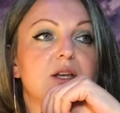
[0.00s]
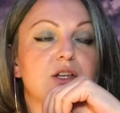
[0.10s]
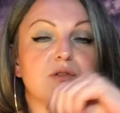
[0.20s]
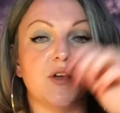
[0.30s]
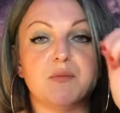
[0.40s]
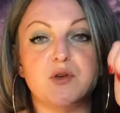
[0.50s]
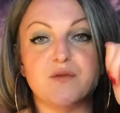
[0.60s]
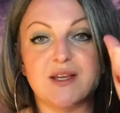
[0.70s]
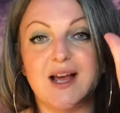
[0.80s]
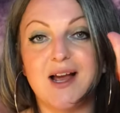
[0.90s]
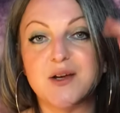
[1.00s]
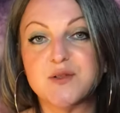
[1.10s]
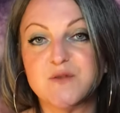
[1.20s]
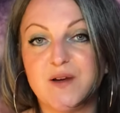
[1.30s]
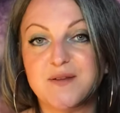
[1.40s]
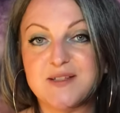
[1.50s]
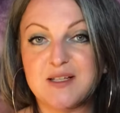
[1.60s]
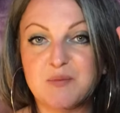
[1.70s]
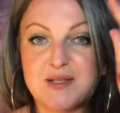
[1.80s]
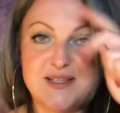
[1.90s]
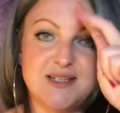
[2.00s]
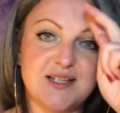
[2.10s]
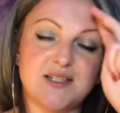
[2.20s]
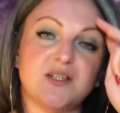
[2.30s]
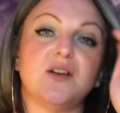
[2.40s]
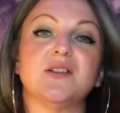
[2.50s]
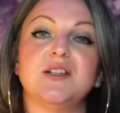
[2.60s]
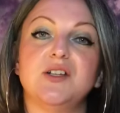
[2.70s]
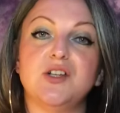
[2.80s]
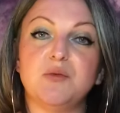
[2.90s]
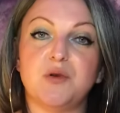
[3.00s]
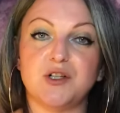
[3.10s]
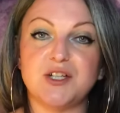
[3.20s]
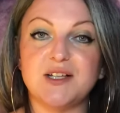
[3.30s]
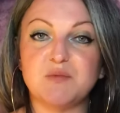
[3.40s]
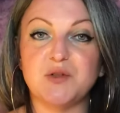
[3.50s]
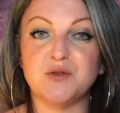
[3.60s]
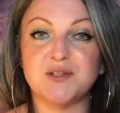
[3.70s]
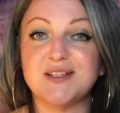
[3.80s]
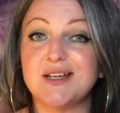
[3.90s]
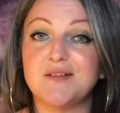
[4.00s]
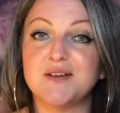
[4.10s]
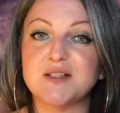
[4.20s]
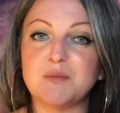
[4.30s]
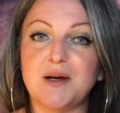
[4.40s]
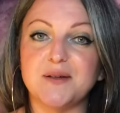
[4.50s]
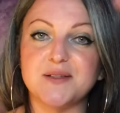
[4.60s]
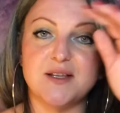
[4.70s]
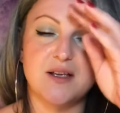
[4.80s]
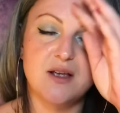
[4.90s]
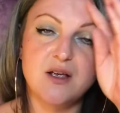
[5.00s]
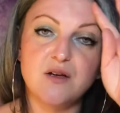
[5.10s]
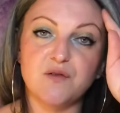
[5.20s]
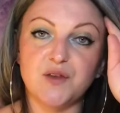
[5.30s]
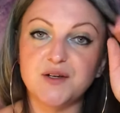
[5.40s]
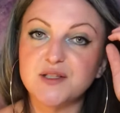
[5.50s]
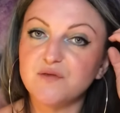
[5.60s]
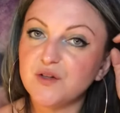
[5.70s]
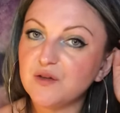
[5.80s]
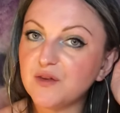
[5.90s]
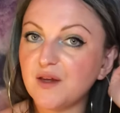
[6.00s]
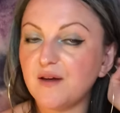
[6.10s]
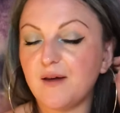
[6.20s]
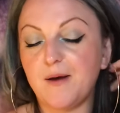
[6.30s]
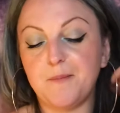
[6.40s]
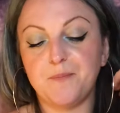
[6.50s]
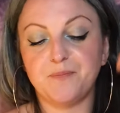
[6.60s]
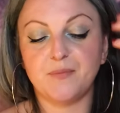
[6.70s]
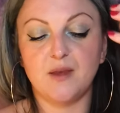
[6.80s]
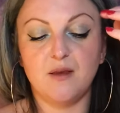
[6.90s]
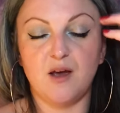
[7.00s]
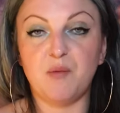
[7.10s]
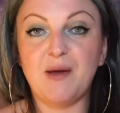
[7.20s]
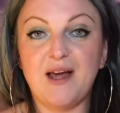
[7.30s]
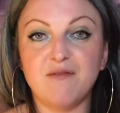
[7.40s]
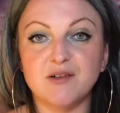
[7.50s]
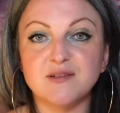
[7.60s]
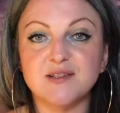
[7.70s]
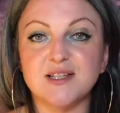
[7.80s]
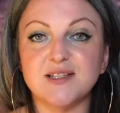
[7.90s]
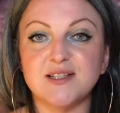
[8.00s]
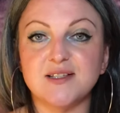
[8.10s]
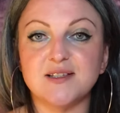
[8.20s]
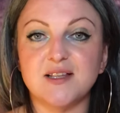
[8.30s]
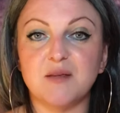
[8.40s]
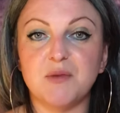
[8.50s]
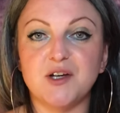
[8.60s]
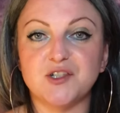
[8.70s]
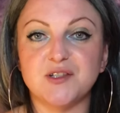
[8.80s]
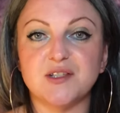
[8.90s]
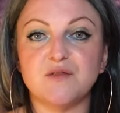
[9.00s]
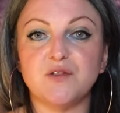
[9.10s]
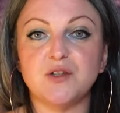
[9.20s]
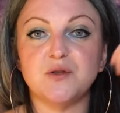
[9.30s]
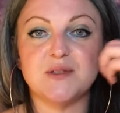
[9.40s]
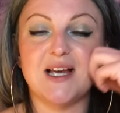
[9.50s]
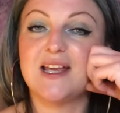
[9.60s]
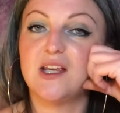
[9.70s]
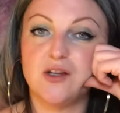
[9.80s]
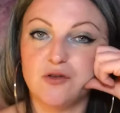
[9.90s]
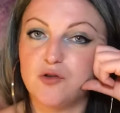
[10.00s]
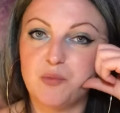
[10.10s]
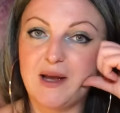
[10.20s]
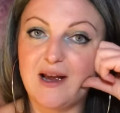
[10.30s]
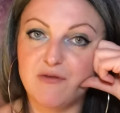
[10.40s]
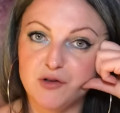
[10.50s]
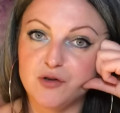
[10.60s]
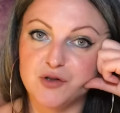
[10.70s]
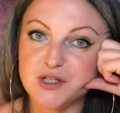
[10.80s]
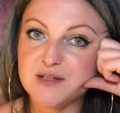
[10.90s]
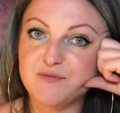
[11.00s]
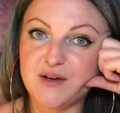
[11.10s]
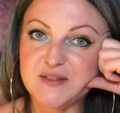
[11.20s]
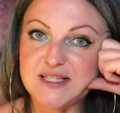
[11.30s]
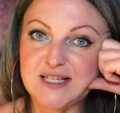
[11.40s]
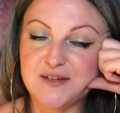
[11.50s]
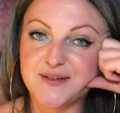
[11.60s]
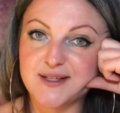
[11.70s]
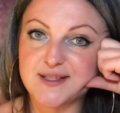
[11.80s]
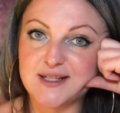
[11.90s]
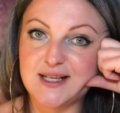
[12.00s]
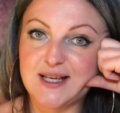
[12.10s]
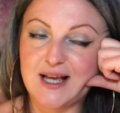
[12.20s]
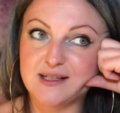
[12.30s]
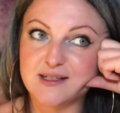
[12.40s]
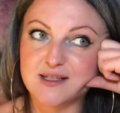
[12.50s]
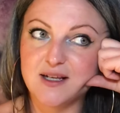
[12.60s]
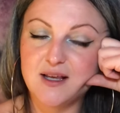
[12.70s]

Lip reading: either moving house, founding a business, starting a new project, but you're serious about it. For those of you that are parents, this is the emergence of you taking your parenthood very seriously, and